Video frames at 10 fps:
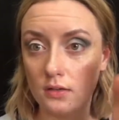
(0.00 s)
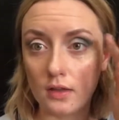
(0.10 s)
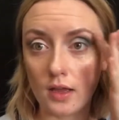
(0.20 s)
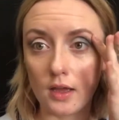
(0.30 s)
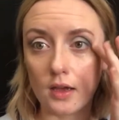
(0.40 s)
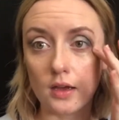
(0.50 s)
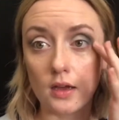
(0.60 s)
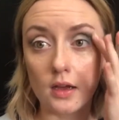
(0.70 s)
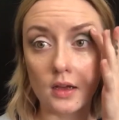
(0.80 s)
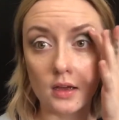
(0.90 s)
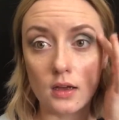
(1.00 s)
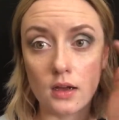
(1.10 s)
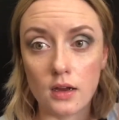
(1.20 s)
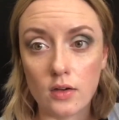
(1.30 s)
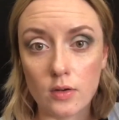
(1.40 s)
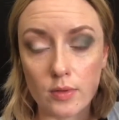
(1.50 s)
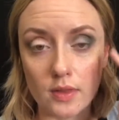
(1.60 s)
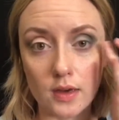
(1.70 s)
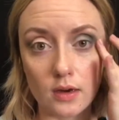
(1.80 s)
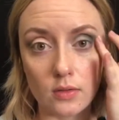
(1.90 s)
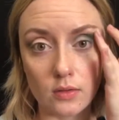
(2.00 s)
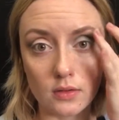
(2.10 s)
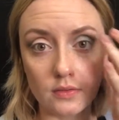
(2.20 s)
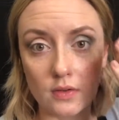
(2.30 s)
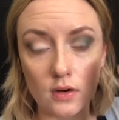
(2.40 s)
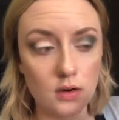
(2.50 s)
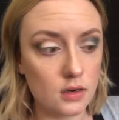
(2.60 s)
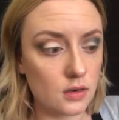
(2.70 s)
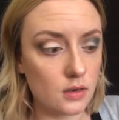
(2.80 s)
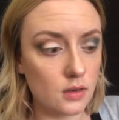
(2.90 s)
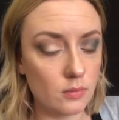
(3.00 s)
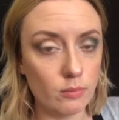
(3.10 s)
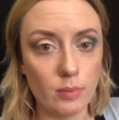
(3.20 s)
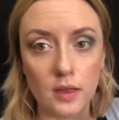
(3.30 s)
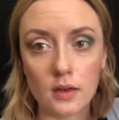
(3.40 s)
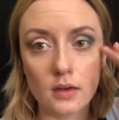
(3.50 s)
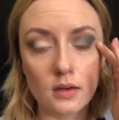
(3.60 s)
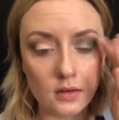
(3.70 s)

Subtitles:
Like, I know I brought that out really far, but